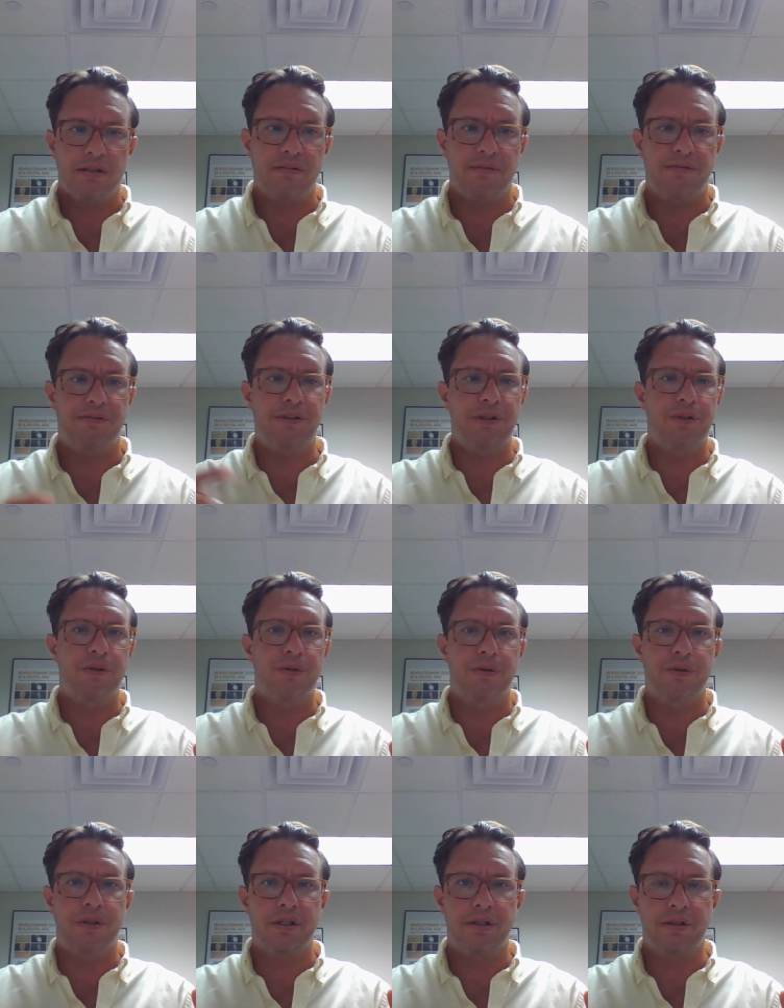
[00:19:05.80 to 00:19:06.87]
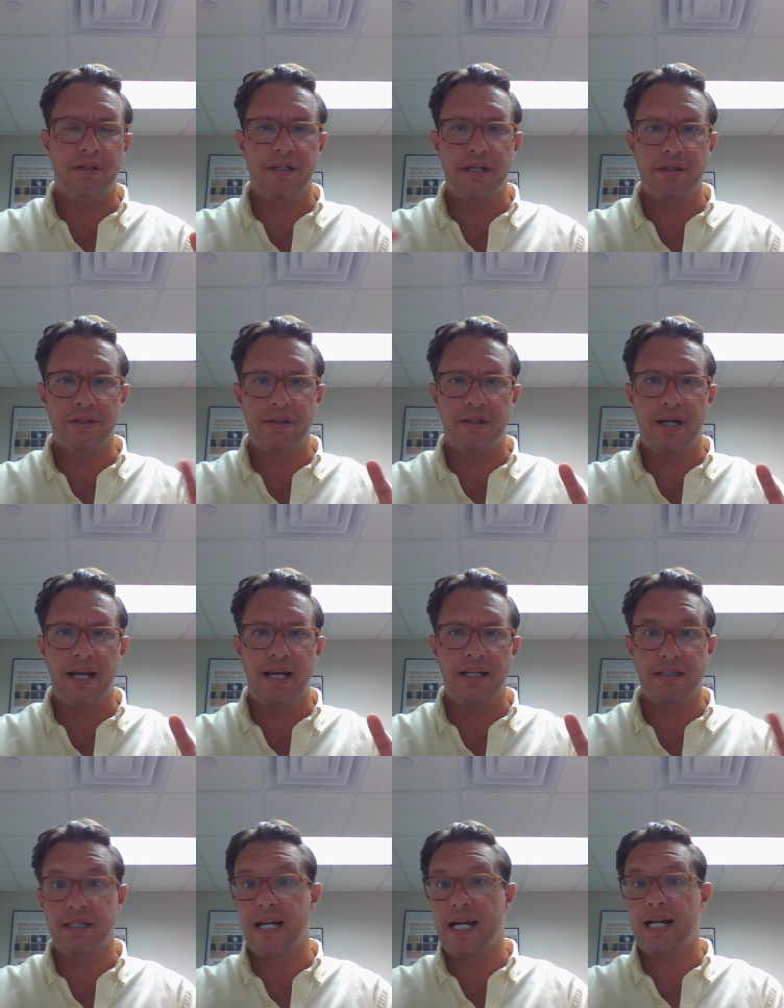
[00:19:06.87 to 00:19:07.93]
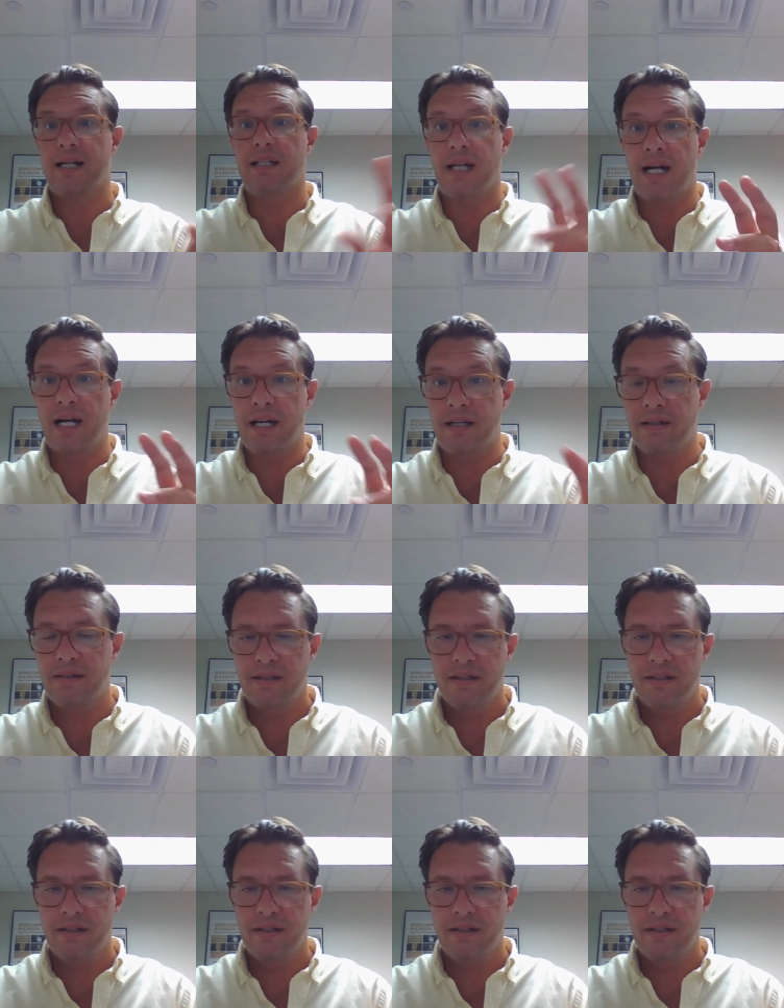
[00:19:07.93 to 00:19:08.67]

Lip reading: viewed the other as an ally